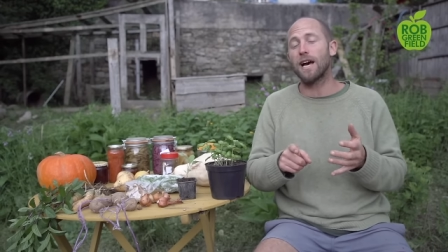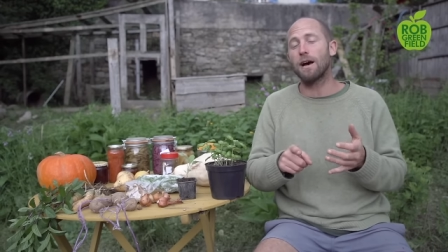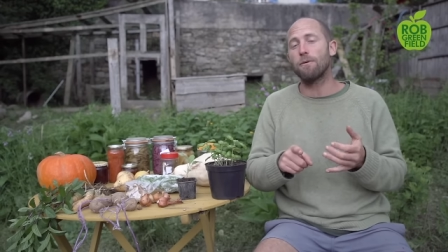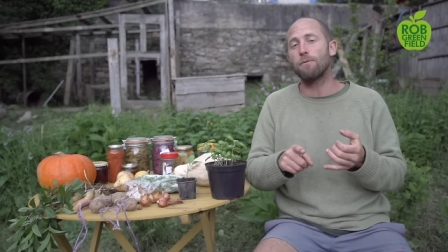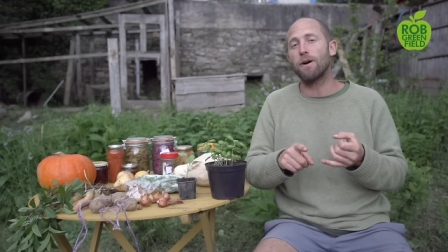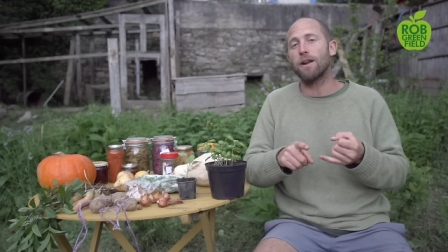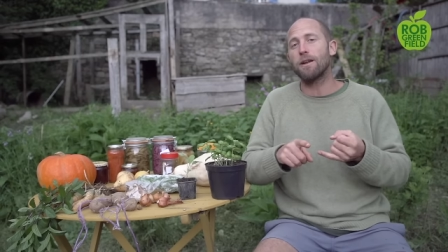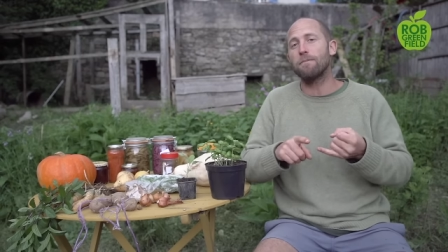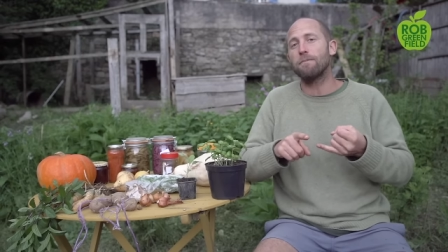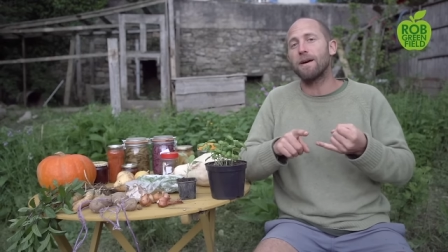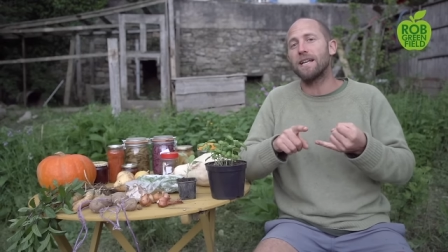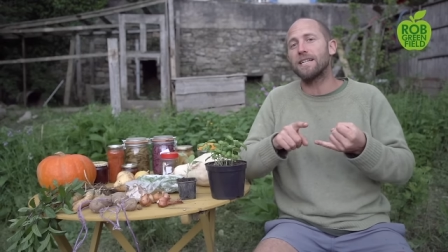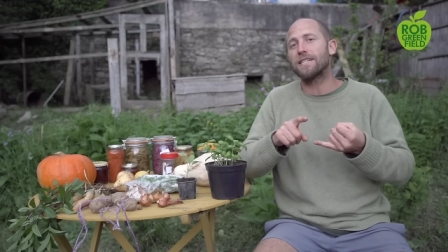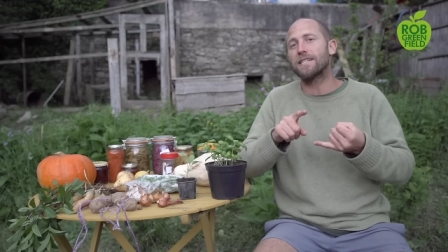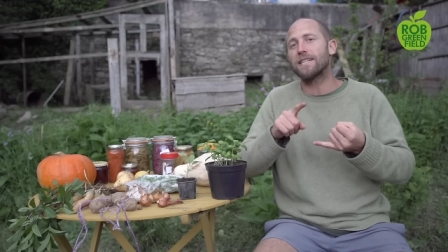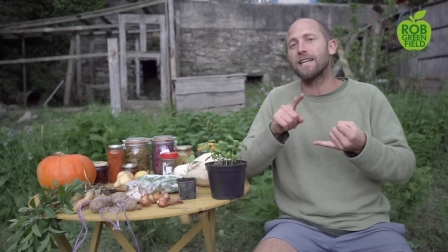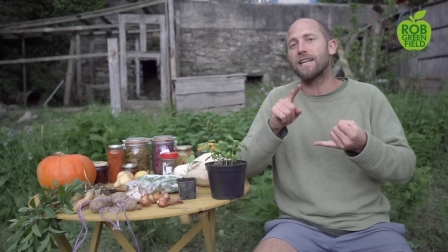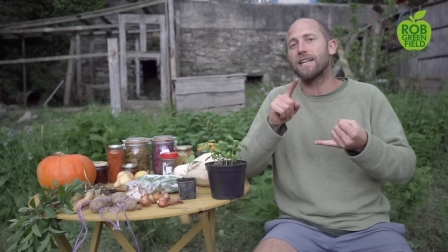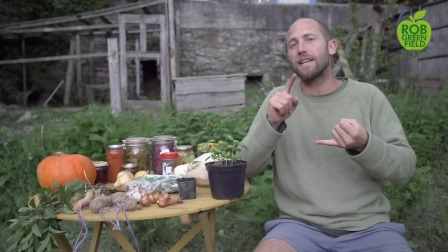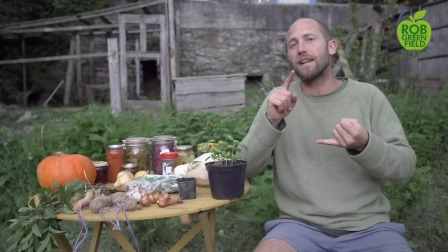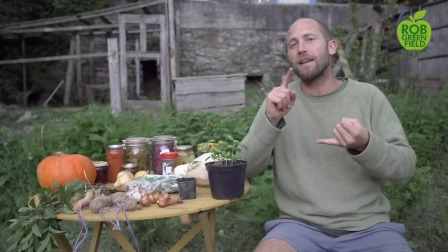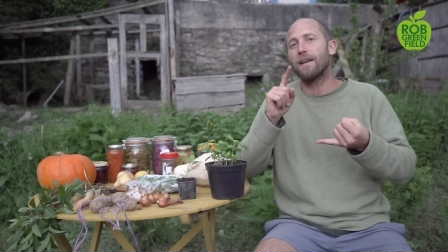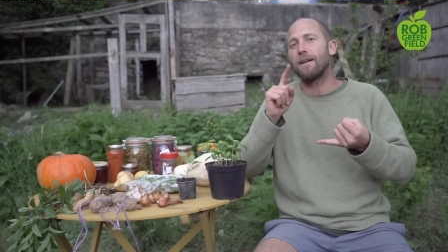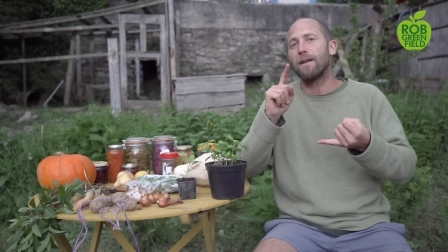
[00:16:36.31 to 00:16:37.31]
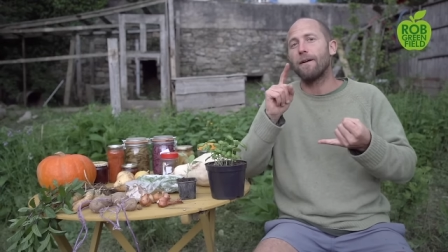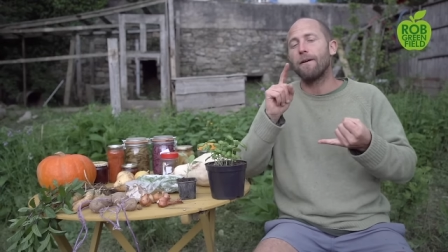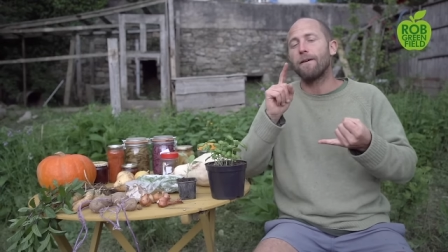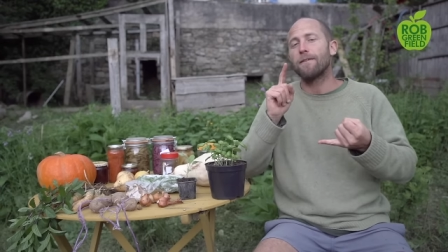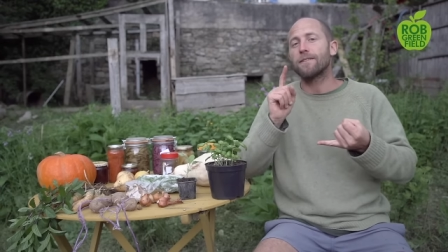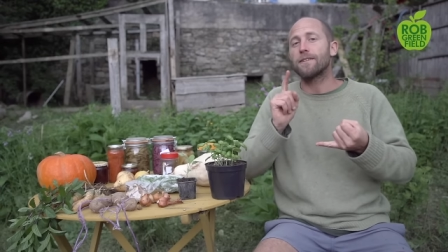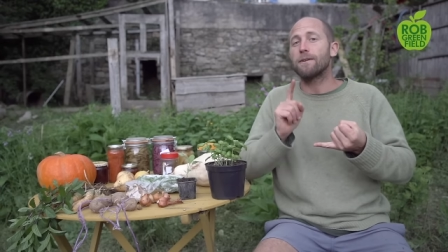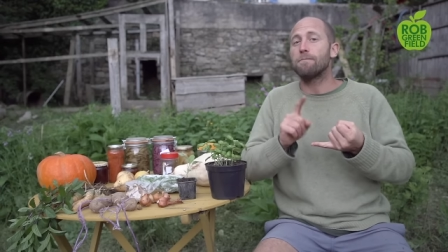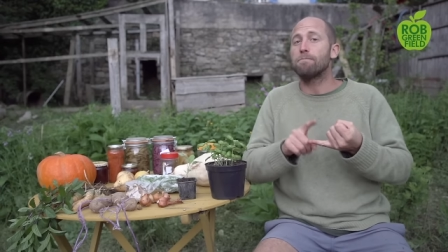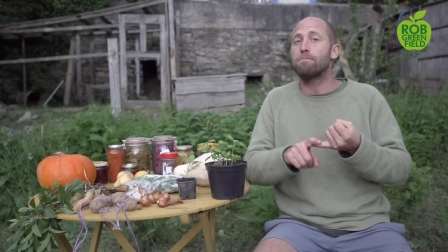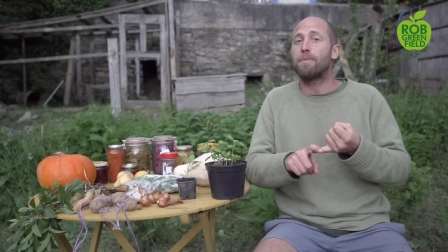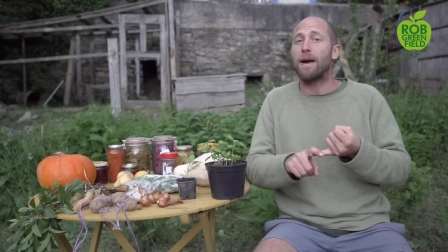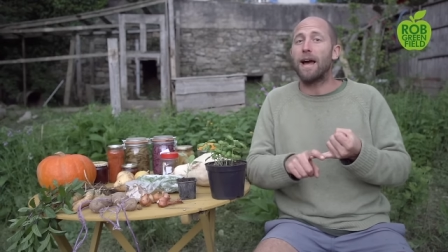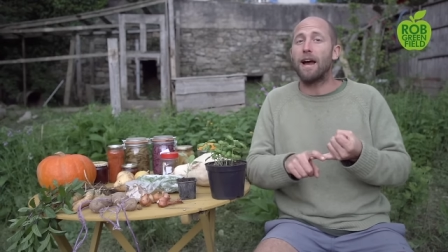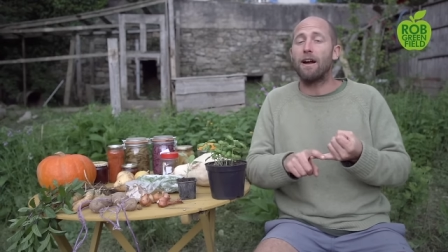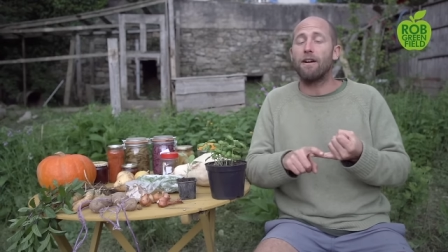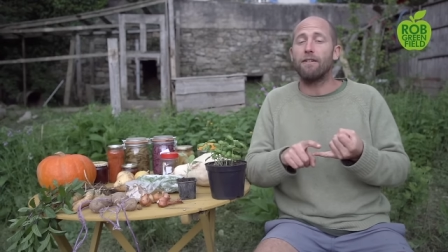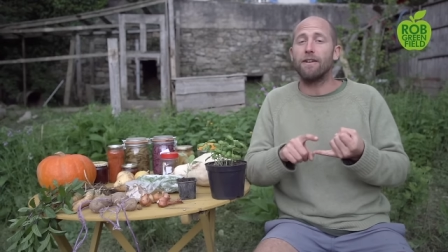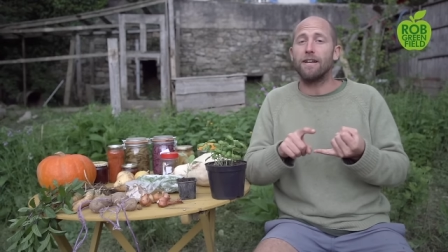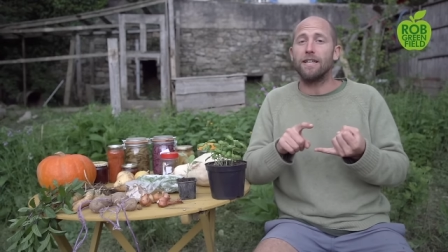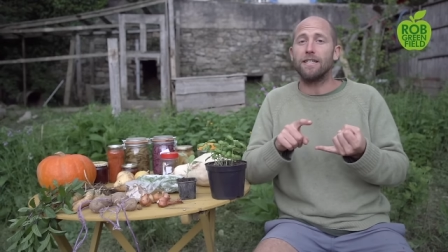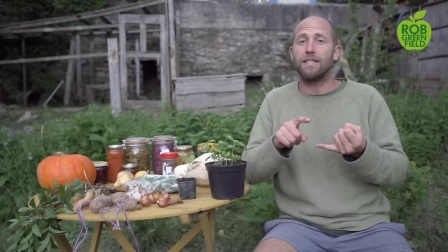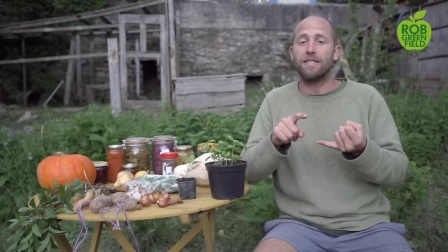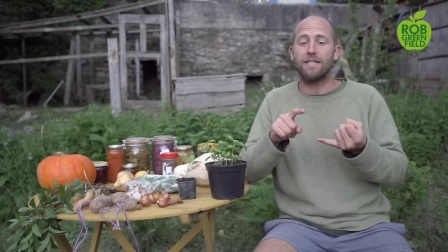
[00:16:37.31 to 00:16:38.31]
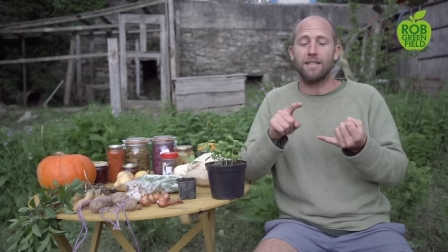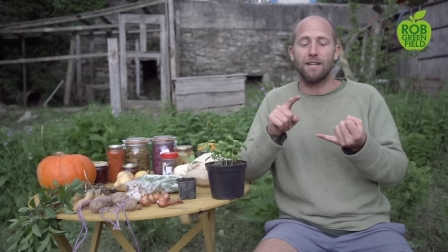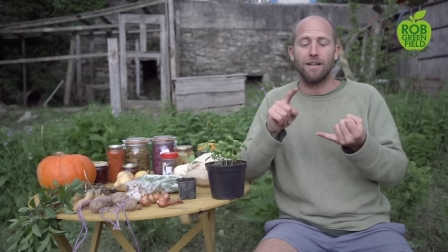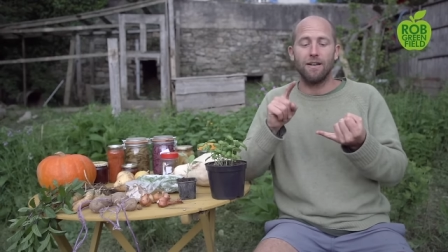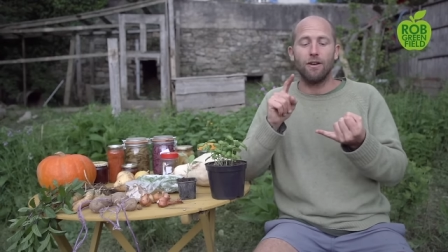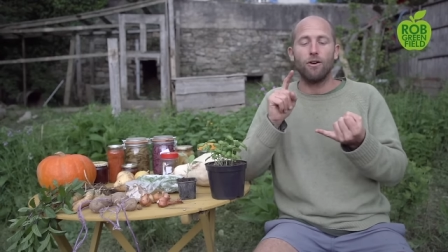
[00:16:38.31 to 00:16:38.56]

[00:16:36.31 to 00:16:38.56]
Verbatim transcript: I wanna mention some berries.